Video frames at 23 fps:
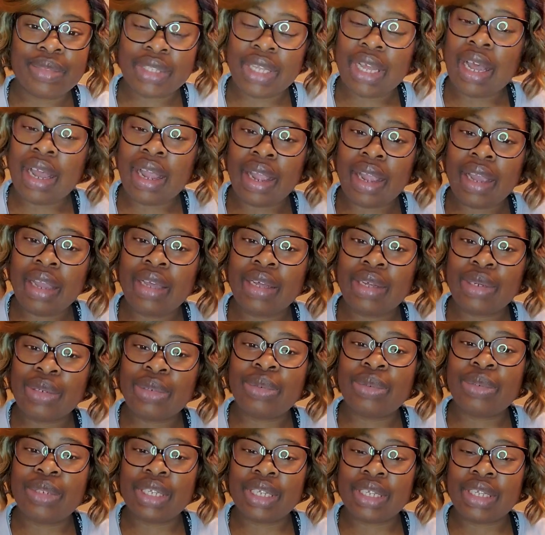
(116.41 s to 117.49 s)
all right,
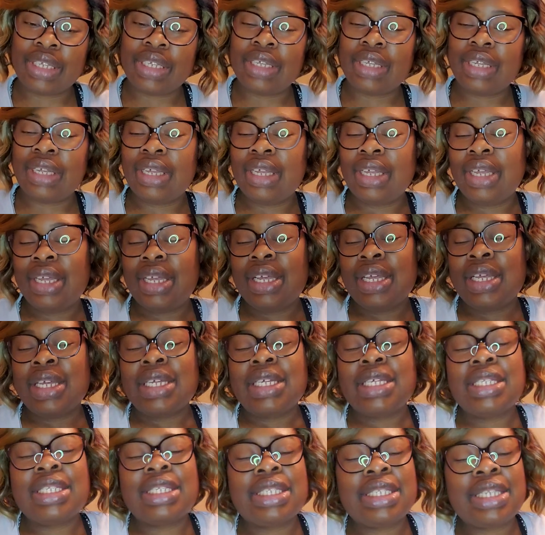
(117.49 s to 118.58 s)
cool then.
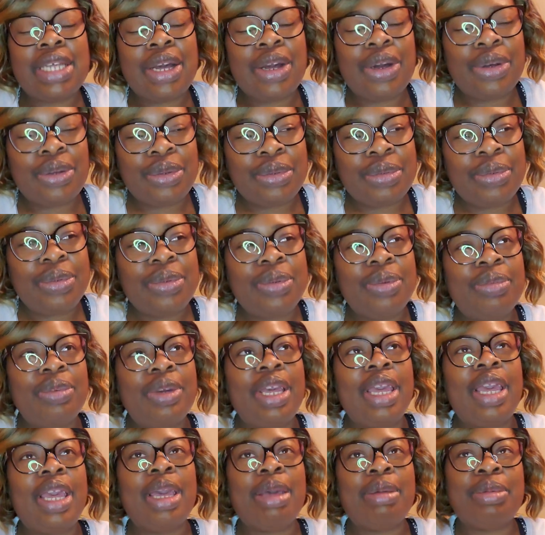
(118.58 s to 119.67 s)
So what
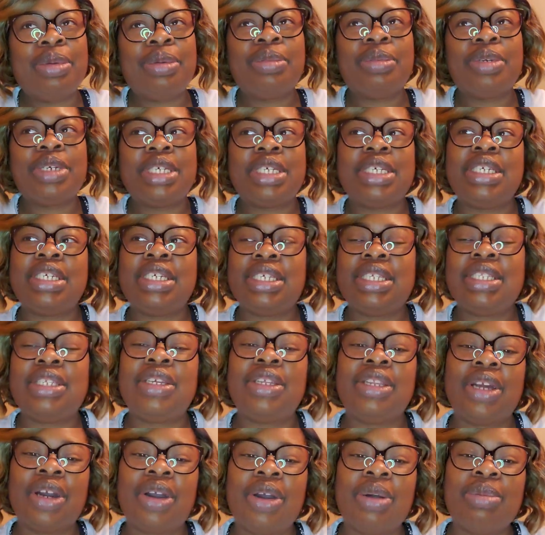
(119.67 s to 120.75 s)
happened was,
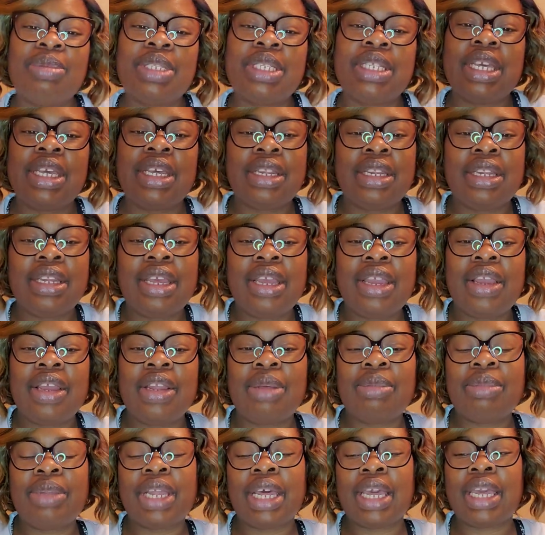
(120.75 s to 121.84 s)
I'm sitting there and
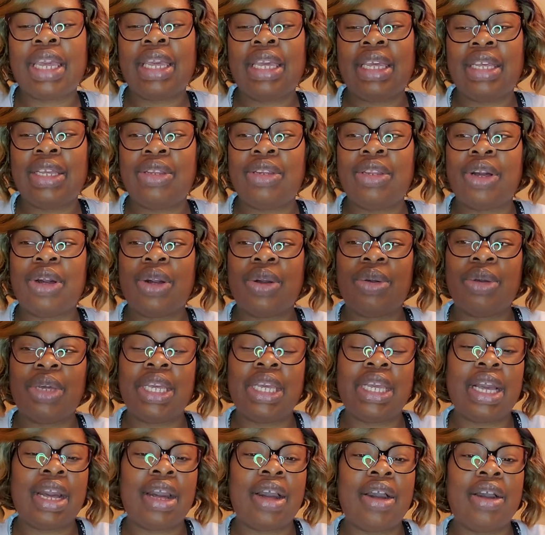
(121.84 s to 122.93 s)
I'm like,
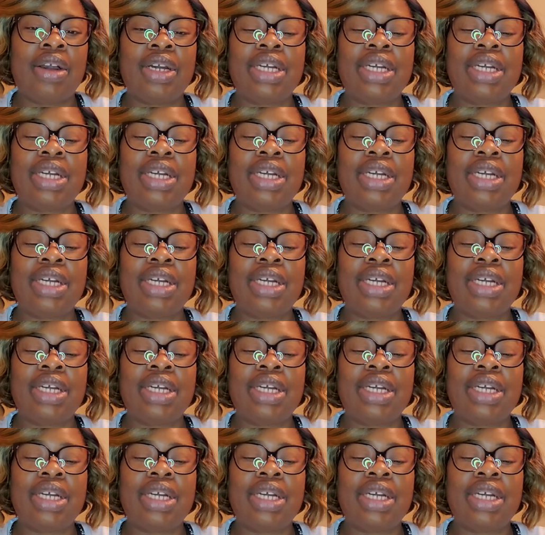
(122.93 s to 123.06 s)
he all,